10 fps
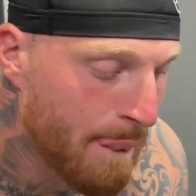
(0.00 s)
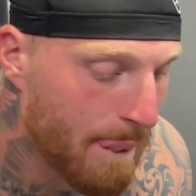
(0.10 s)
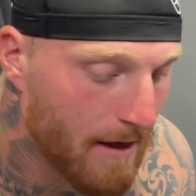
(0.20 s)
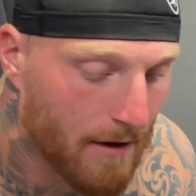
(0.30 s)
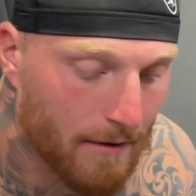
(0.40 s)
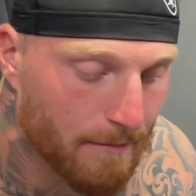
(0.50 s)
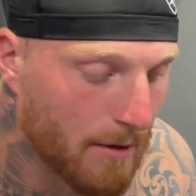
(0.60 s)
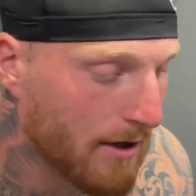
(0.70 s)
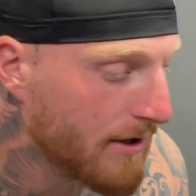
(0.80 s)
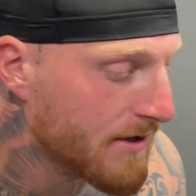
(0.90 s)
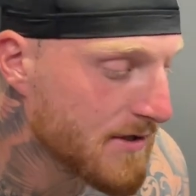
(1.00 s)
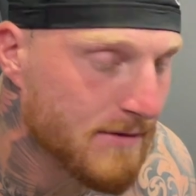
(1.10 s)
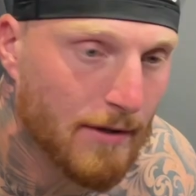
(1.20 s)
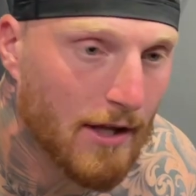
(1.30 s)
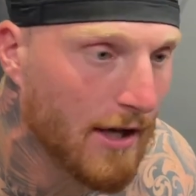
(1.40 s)
Marcus,
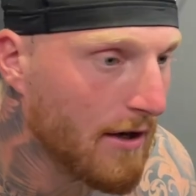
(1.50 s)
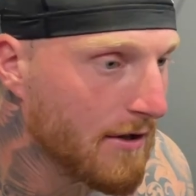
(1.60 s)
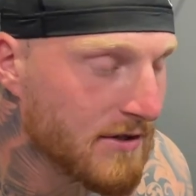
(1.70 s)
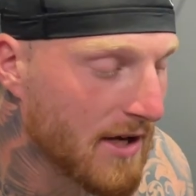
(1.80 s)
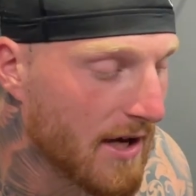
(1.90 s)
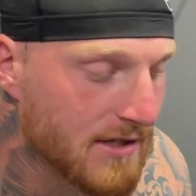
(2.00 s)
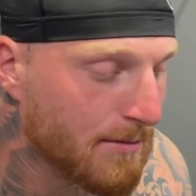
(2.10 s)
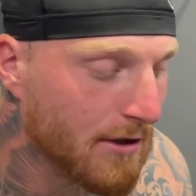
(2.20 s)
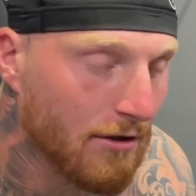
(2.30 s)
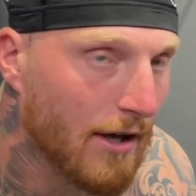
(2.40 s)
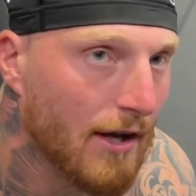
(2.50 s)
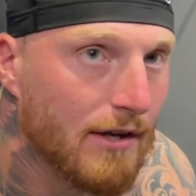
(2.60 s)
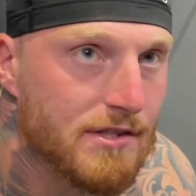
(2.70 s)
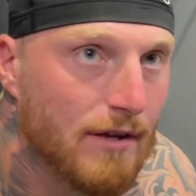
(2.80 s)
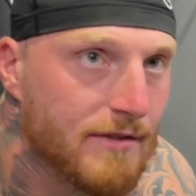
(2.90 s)
Spillane, all those guys, they bring great
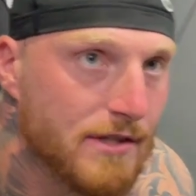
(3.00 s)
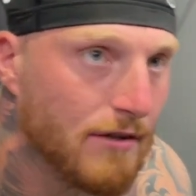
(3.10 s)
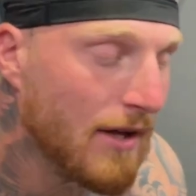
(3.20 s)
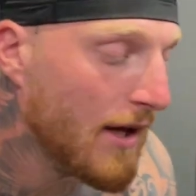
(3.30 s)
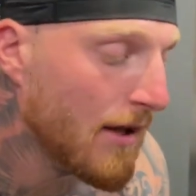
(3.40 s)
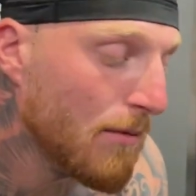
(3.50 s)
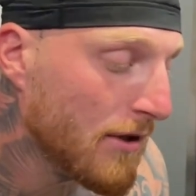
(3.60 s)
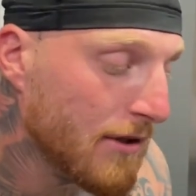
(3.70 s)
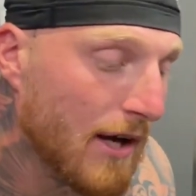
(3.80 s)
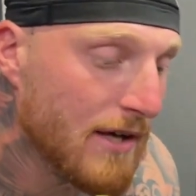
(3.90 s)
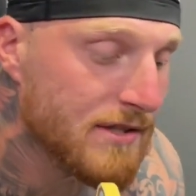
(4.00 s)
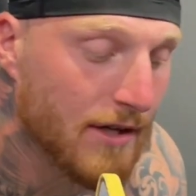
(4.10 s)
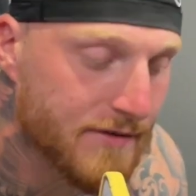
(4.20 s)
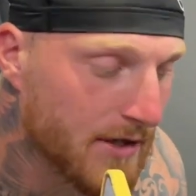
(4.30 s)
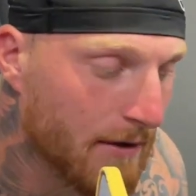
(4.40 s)
energy every single day, and they work their ass
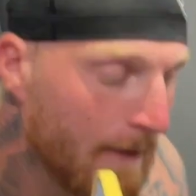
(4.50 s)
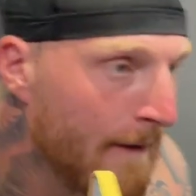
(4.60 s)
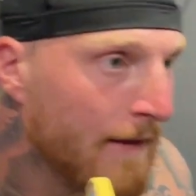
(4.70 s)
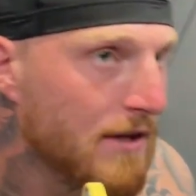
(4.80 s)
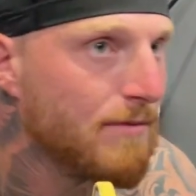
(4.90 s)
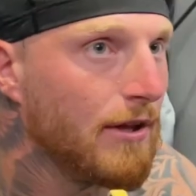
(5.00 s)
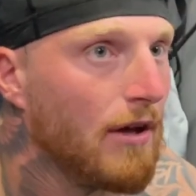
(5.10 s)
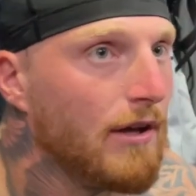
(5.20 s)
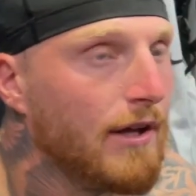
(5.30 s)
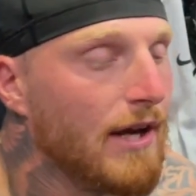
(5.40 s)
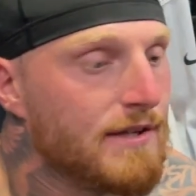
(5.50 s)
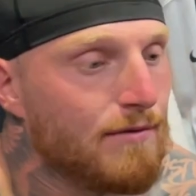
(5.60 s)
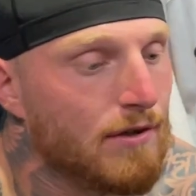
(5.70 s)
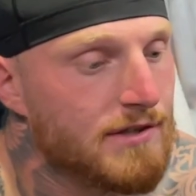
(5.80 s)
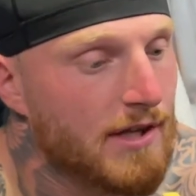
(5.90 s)
off. So that's really all you can ask
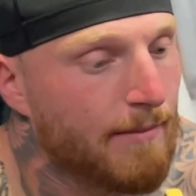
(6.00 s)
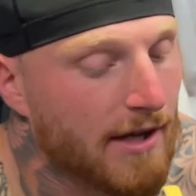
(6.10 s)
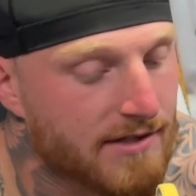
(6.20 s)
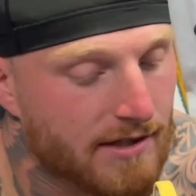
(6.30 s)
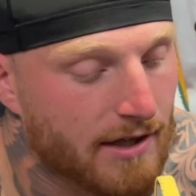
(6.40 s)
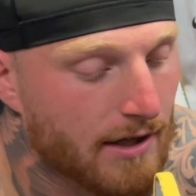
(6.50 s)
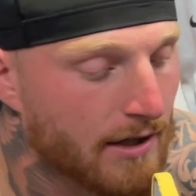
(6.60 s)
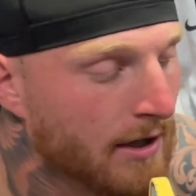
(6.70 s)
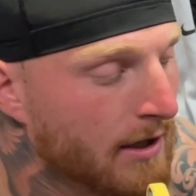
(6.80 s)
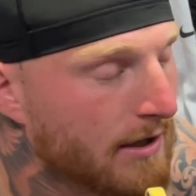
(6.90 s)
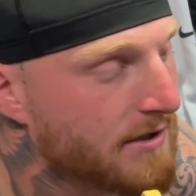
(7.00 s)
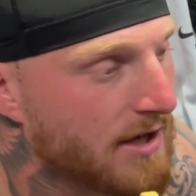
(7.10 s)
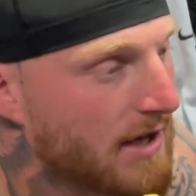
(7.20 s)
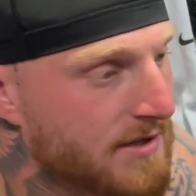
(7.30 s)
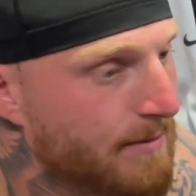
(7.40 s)
for. And teammates, and those
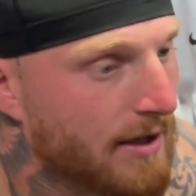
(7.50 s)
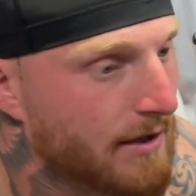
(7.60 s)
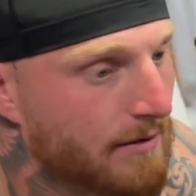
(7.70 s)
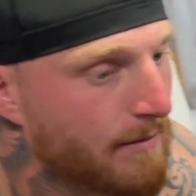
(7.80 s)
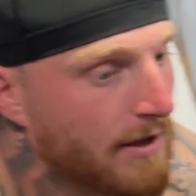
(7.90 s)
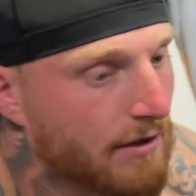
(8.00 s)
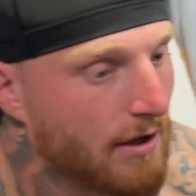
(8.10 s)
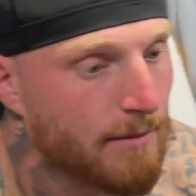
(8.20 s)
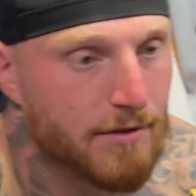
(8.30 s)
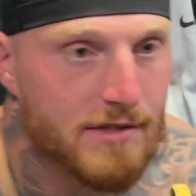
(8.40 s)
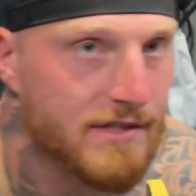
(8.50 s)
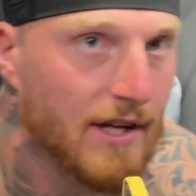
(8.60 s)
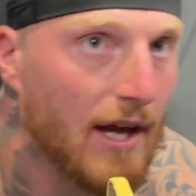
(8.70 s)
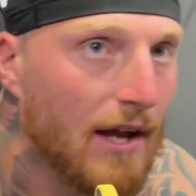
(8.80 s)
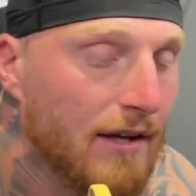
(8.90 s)
guys have been incredible since
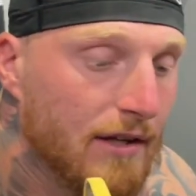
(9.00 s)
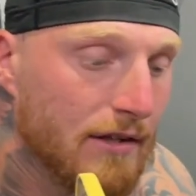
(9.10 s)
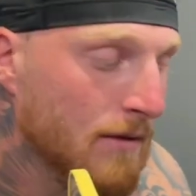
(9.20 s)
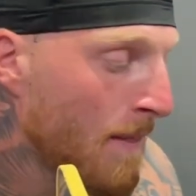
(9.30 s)
they got in here.